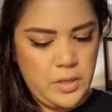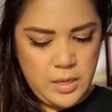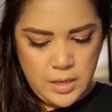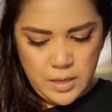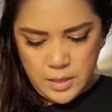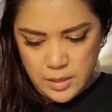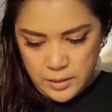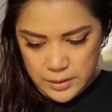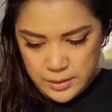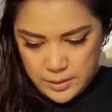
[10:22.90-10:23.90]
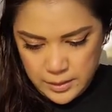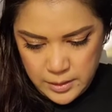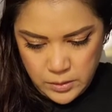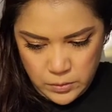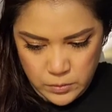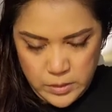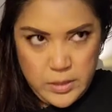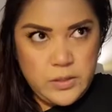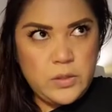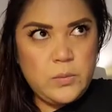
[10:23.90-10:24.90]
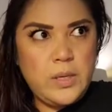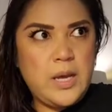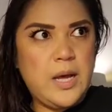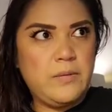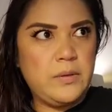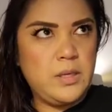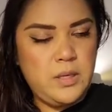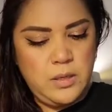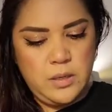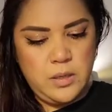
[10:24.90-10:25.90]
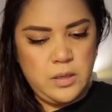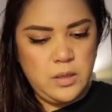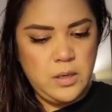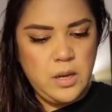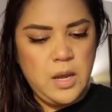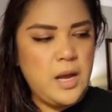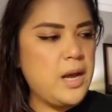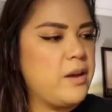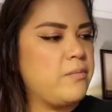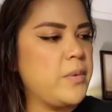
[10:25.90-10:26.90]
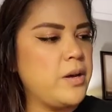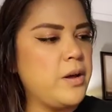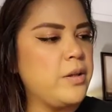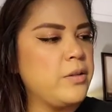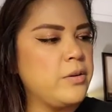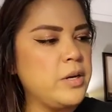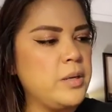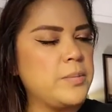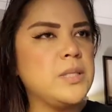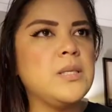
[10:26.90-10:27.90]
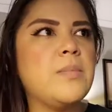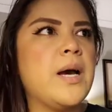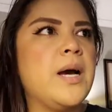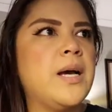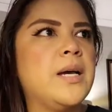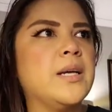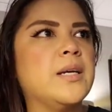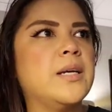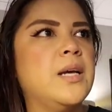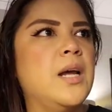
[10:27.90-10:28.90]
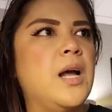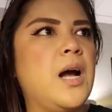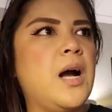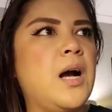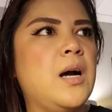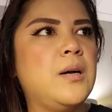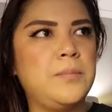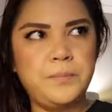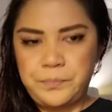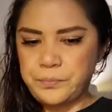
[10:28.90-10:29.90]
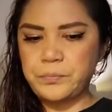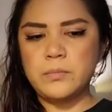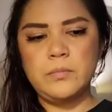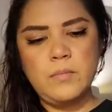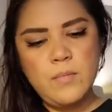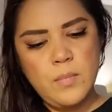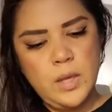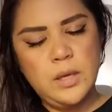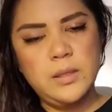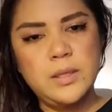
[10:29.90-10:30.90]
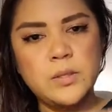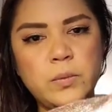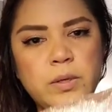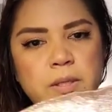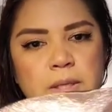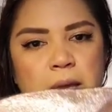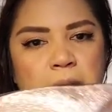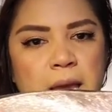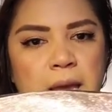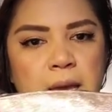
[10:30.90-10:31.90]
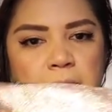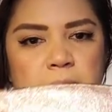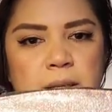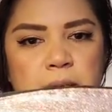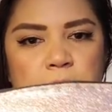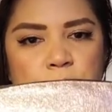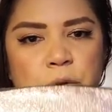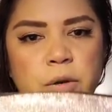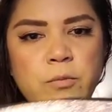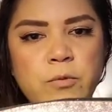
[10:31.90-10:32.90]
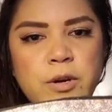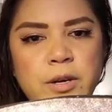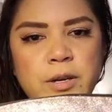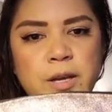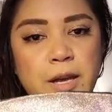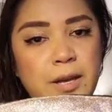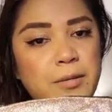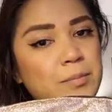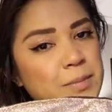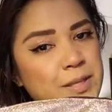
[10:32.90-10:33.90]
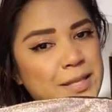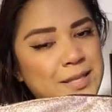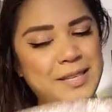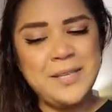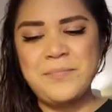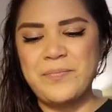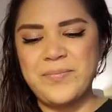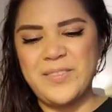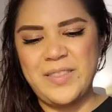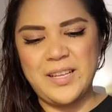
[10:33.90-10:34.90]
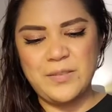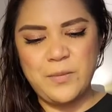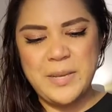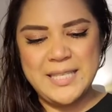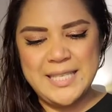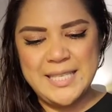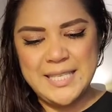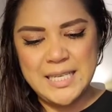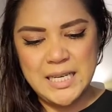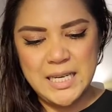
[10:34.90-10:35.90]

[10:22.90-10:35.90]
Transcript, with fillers: Okay, let's see, what else do we have in here? I have my other Ipsy bag. Um, this one's a glittery one, again, Sissy, for my sister.